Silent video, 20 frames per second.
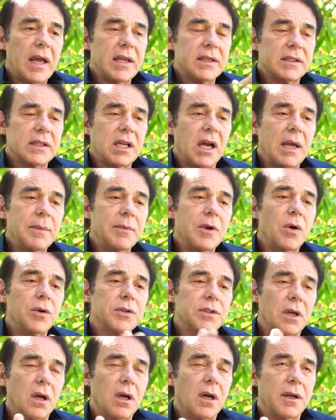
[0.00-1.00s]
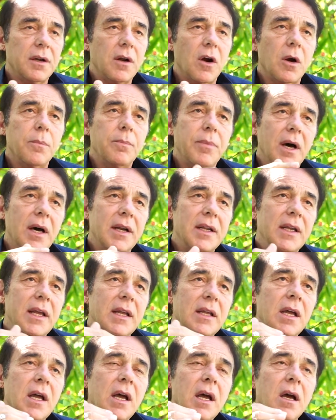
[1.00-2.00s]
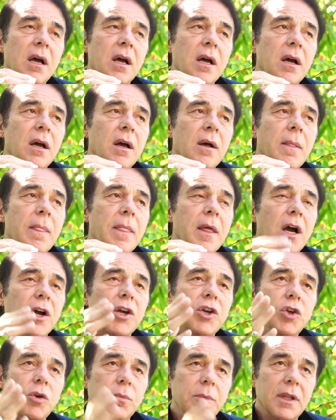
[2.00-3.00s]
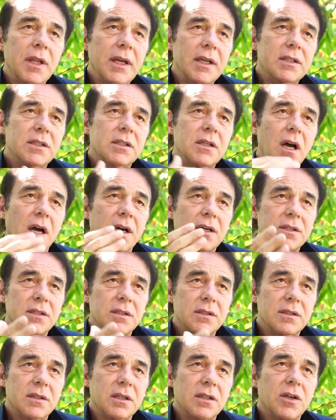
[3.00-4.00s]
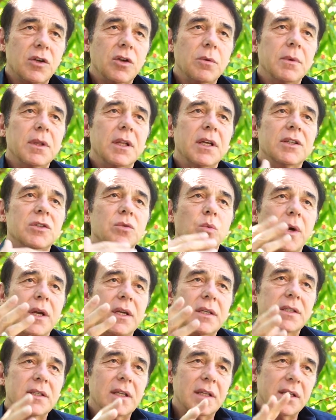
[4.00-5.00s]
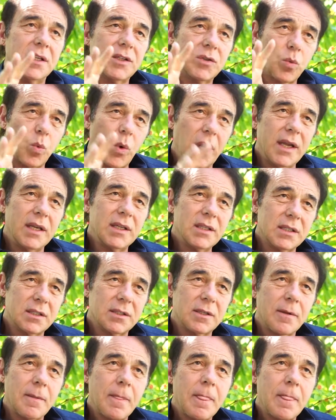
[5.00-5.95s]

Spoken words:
time goes on, our body accumulates toxins, it accumulates waste, and this waste